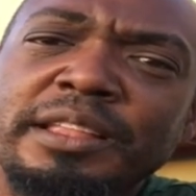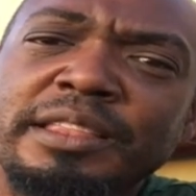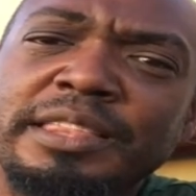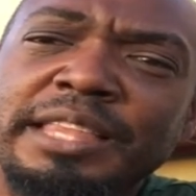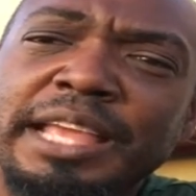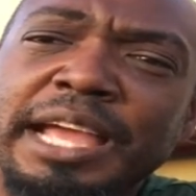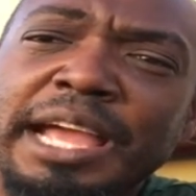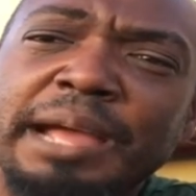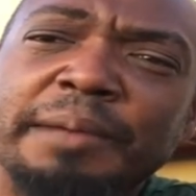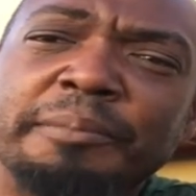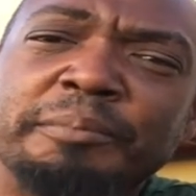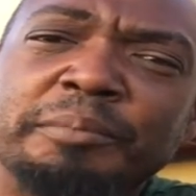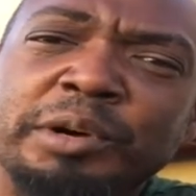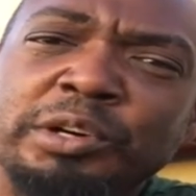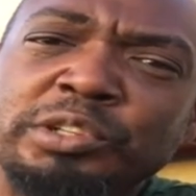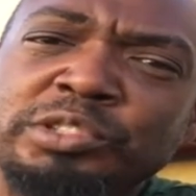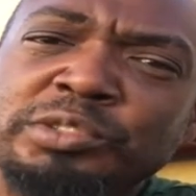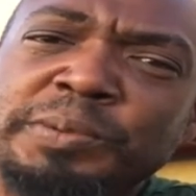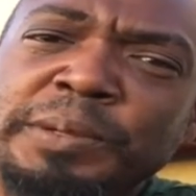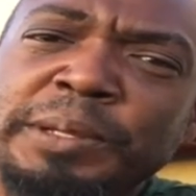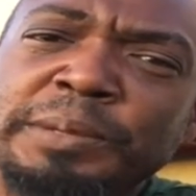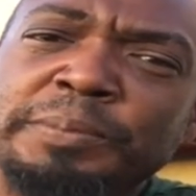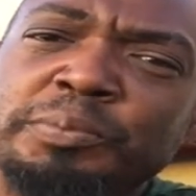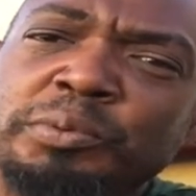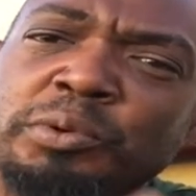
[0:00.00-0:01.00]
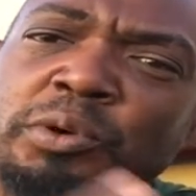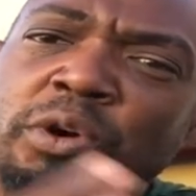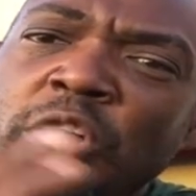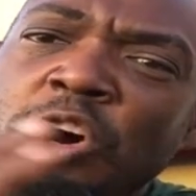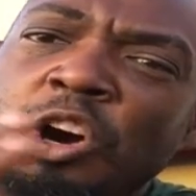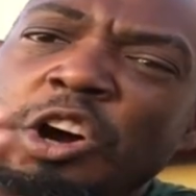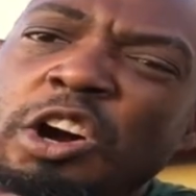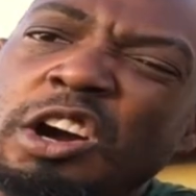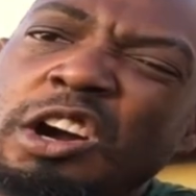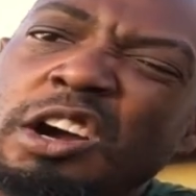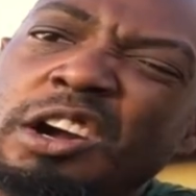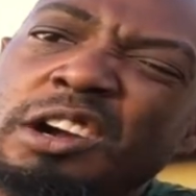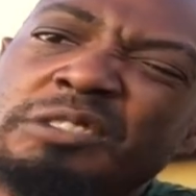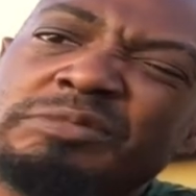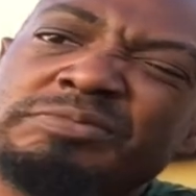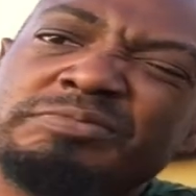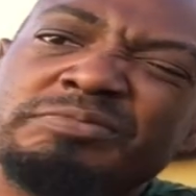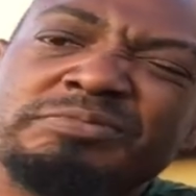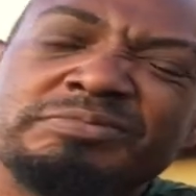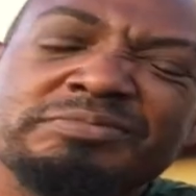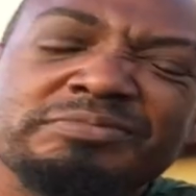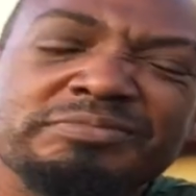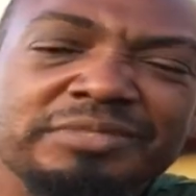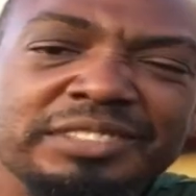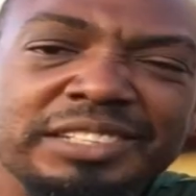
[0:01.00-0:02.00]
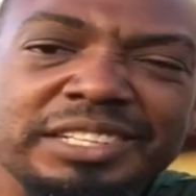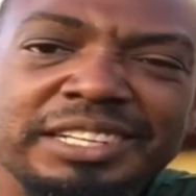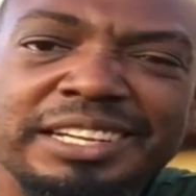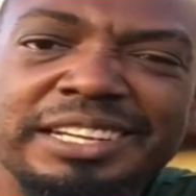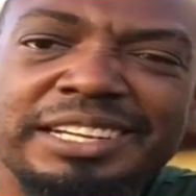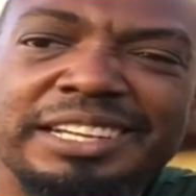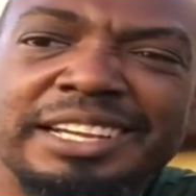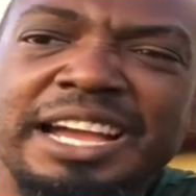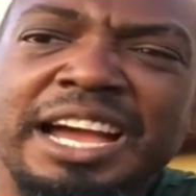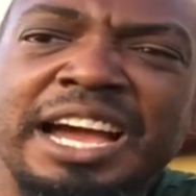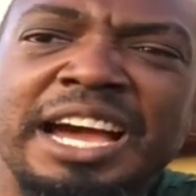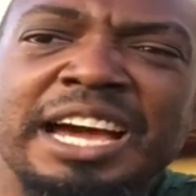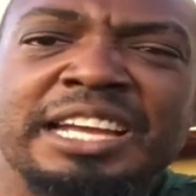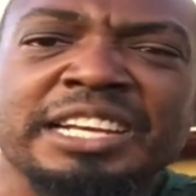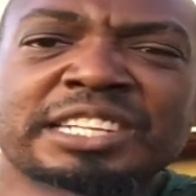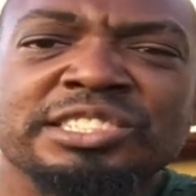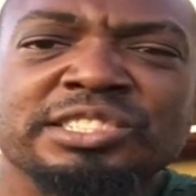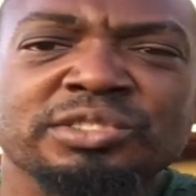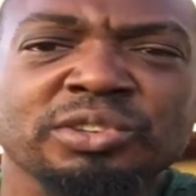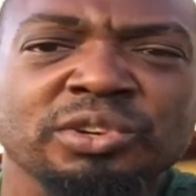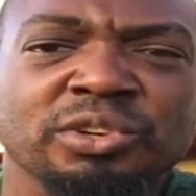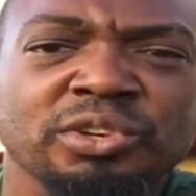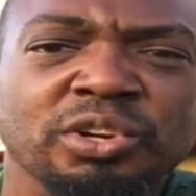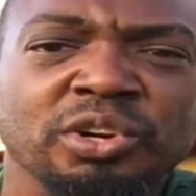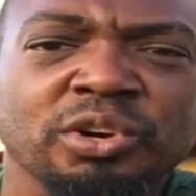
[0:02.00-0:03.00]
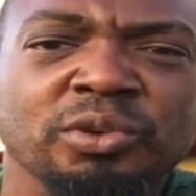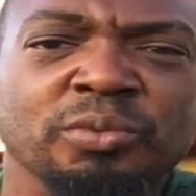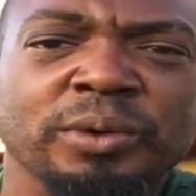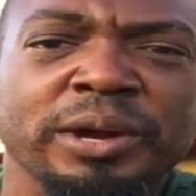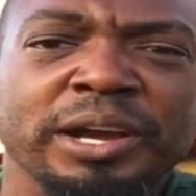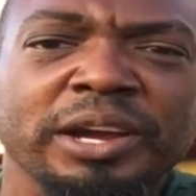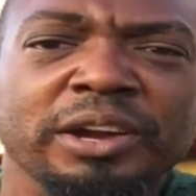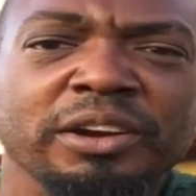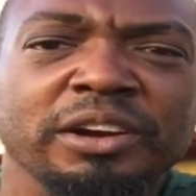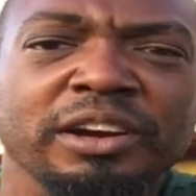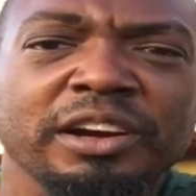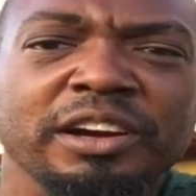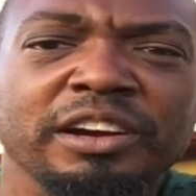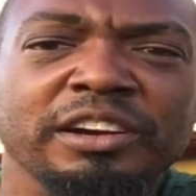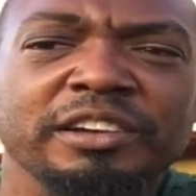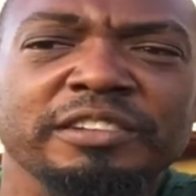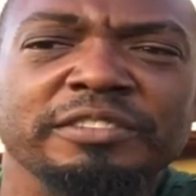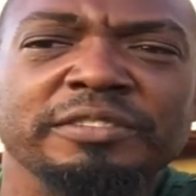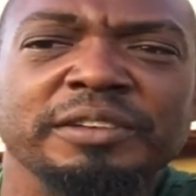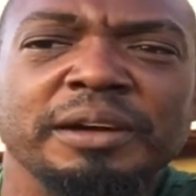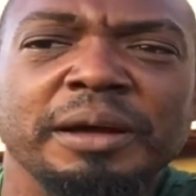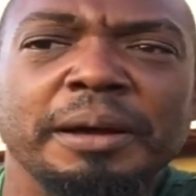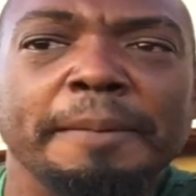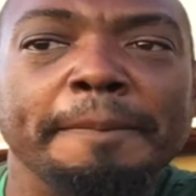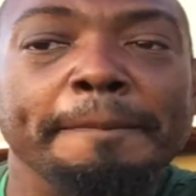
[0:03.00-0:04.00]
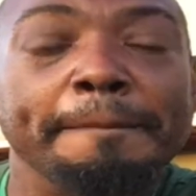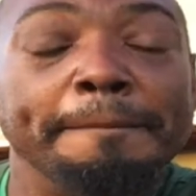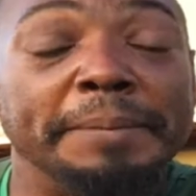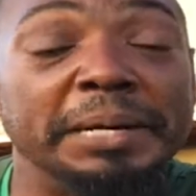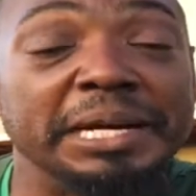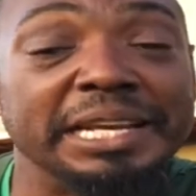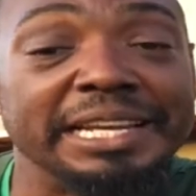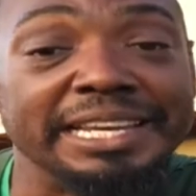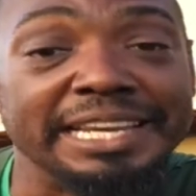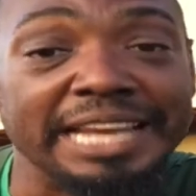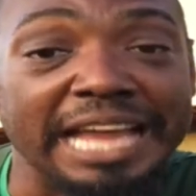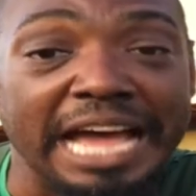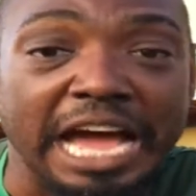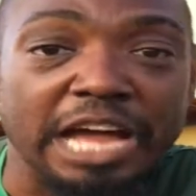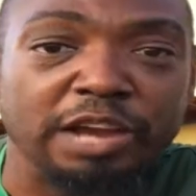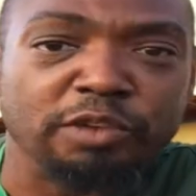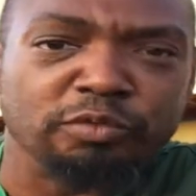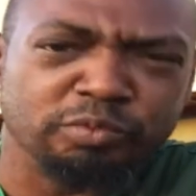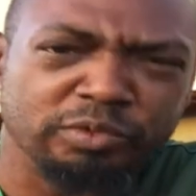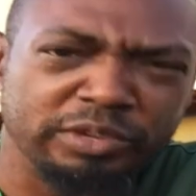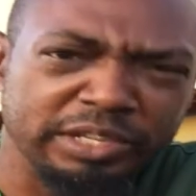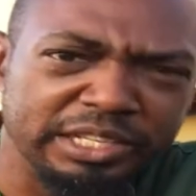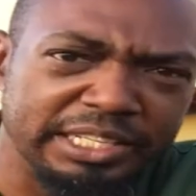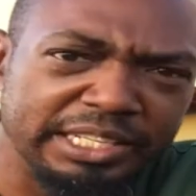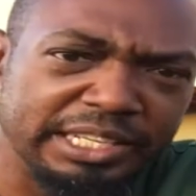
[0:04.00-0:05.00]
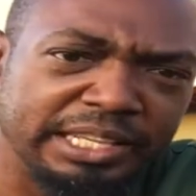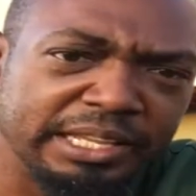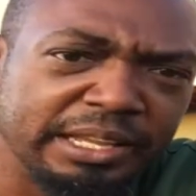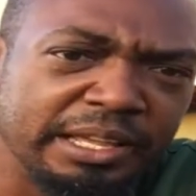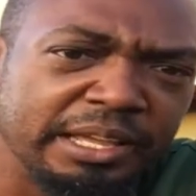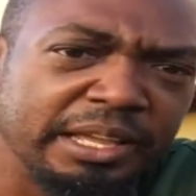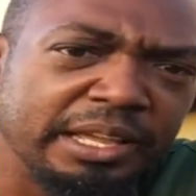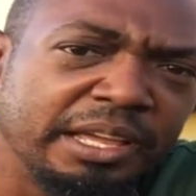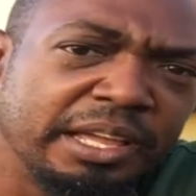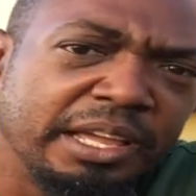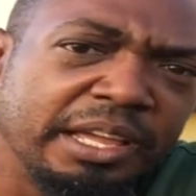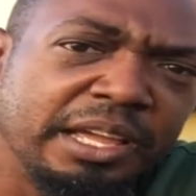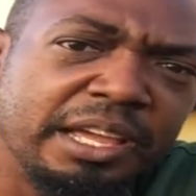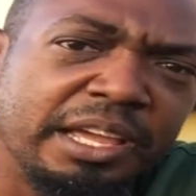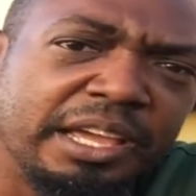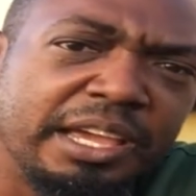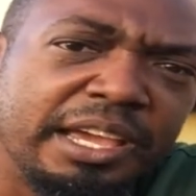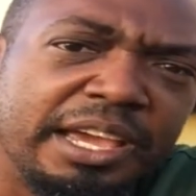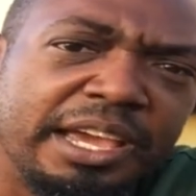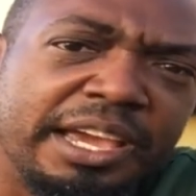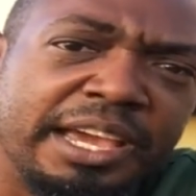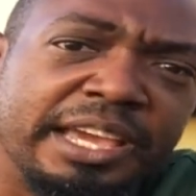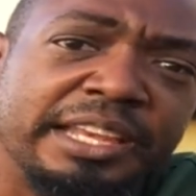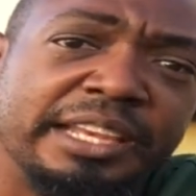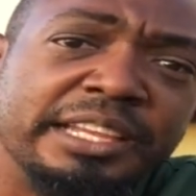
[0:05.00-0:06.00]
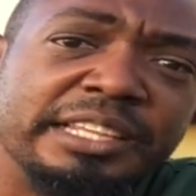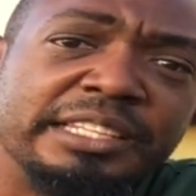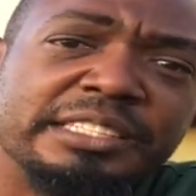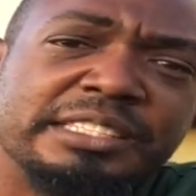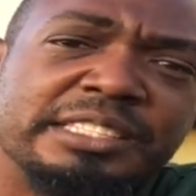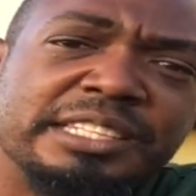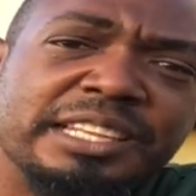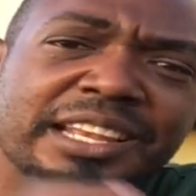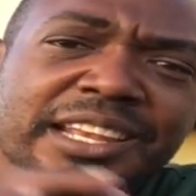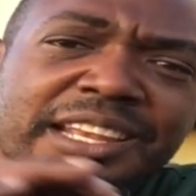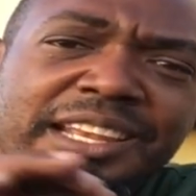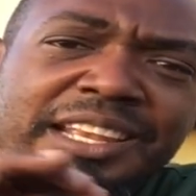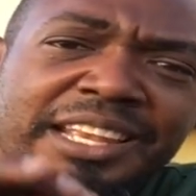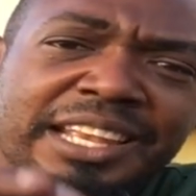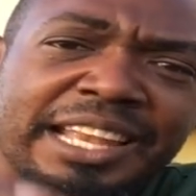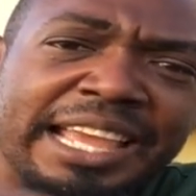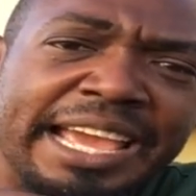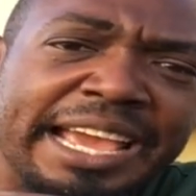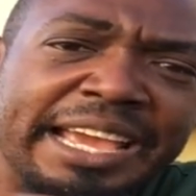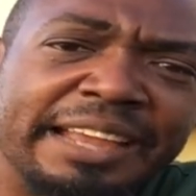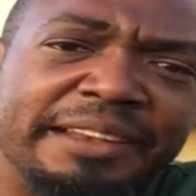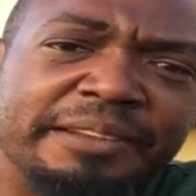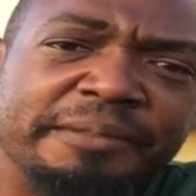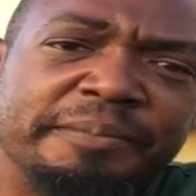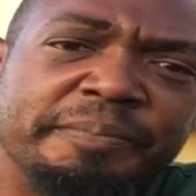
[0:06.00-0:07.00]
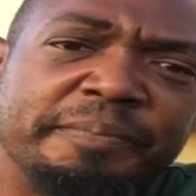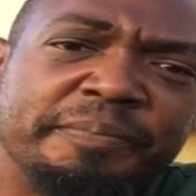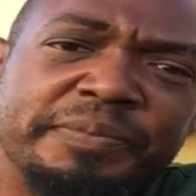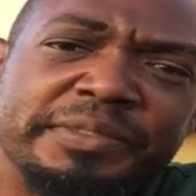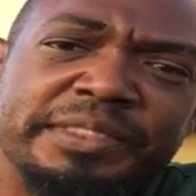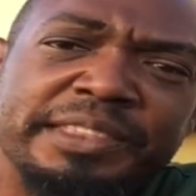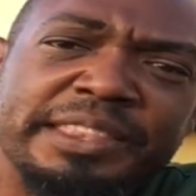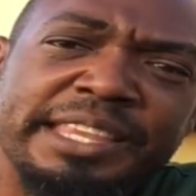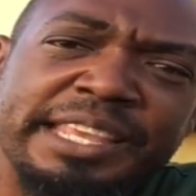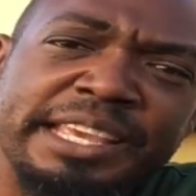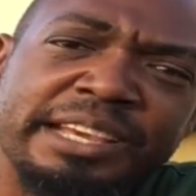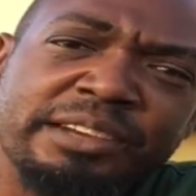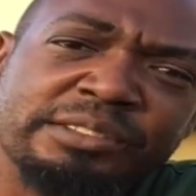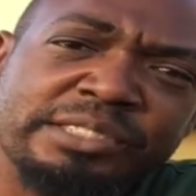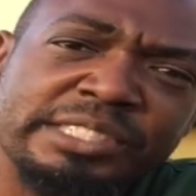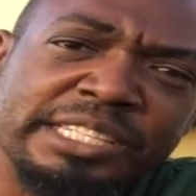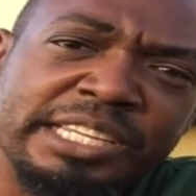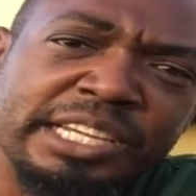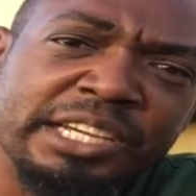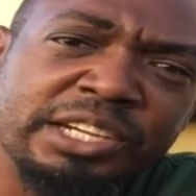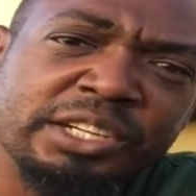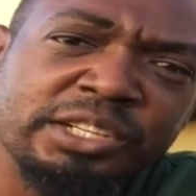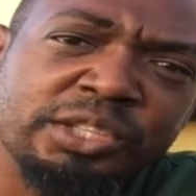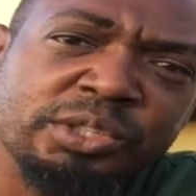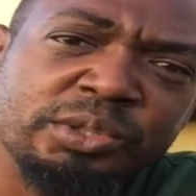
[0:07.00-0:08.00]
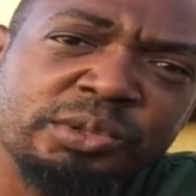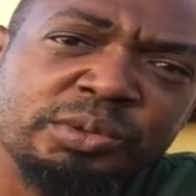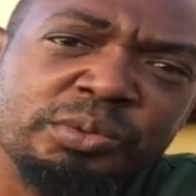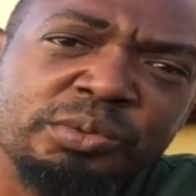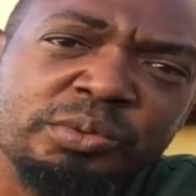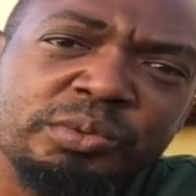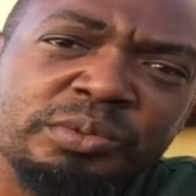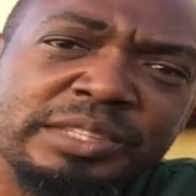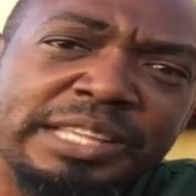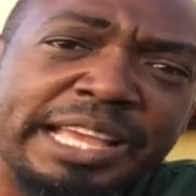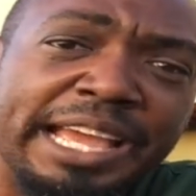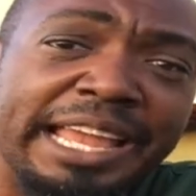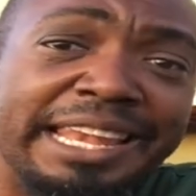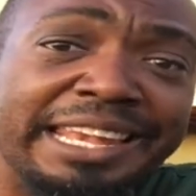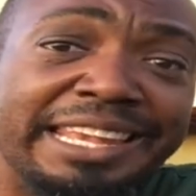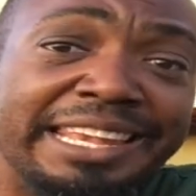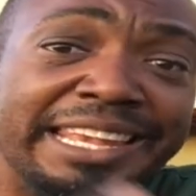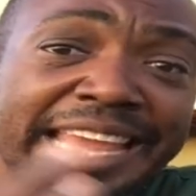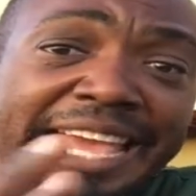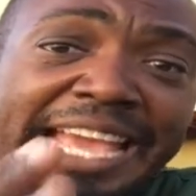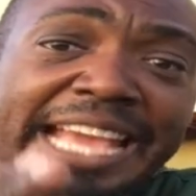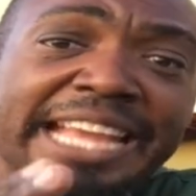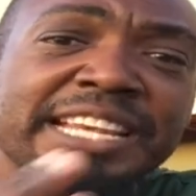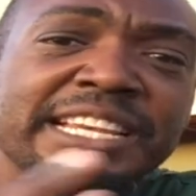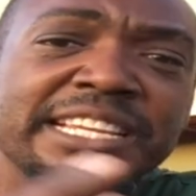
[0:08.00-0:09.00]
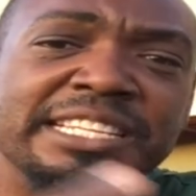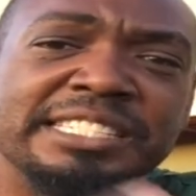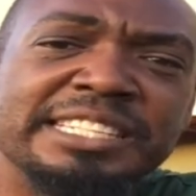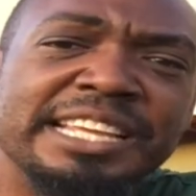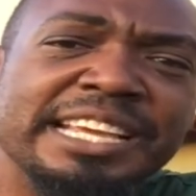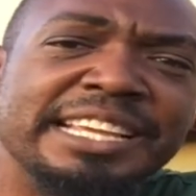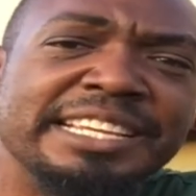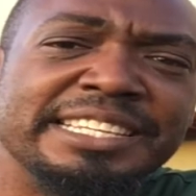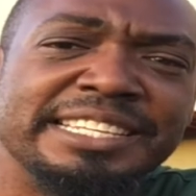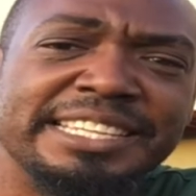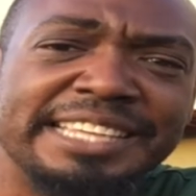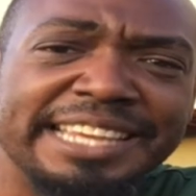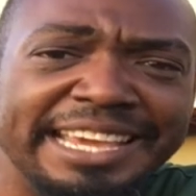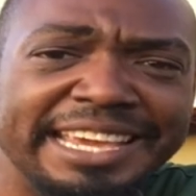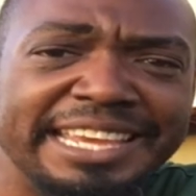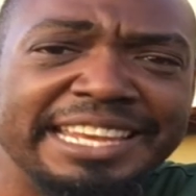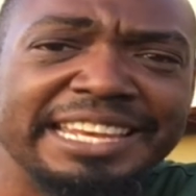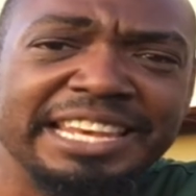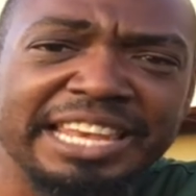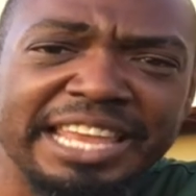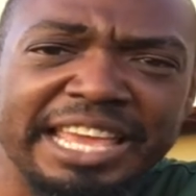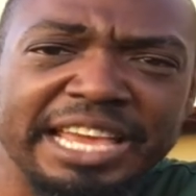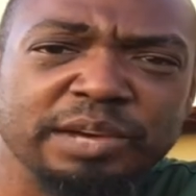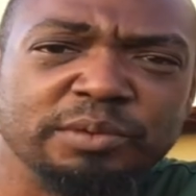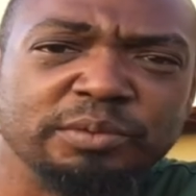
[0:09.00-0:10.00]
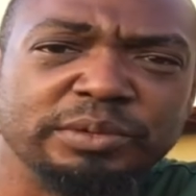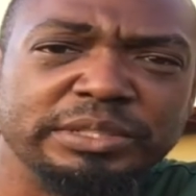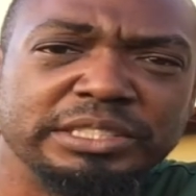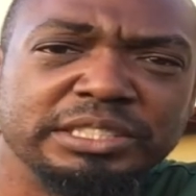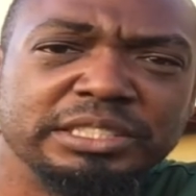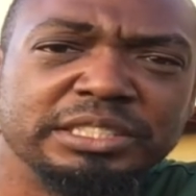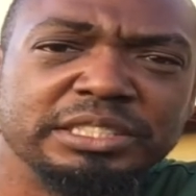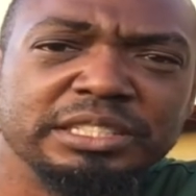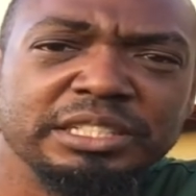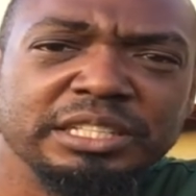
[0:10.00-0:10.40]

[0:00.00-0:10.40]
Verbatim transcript: that most people are kind of sort of aware of, but not really. And it's Latin. They'll tell you that Latin is a dead language